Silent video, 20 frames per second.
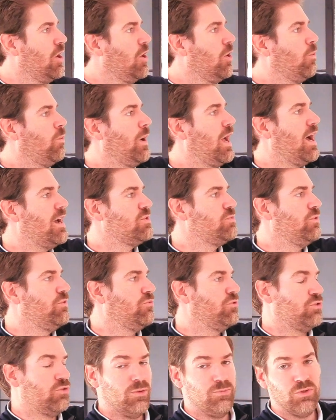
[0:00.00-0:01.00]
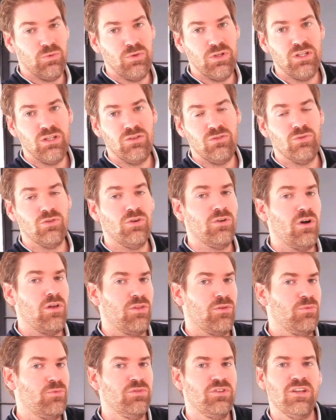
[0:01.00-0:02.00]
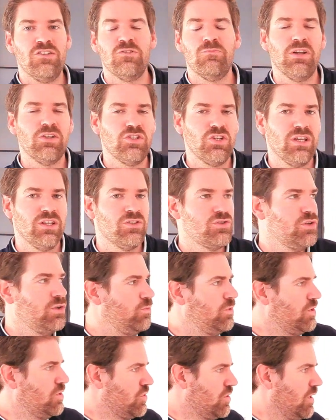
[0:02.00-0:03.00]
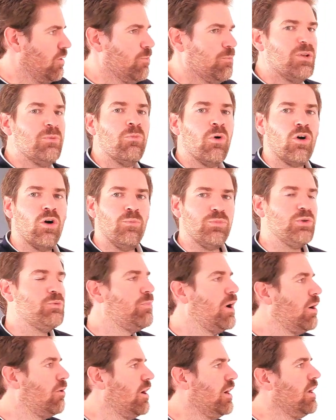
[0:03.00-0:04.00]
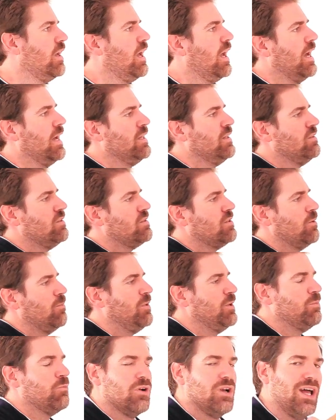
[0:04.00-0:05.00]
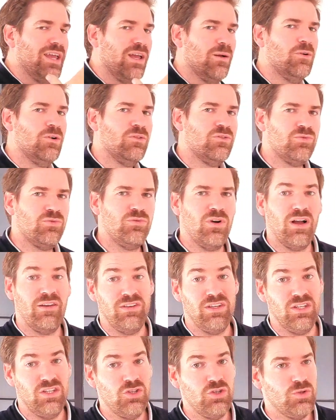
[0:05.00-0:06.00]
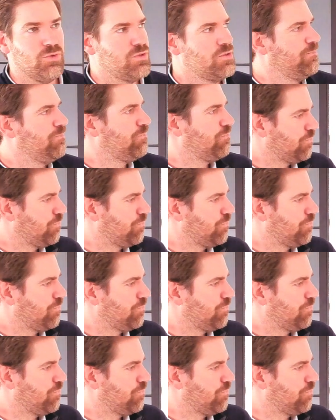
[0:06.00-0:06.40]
Whereas with photogrammetry, you need to go through dense matching and so on, which take a bit more compute power, and it's a bit more liable to having issues.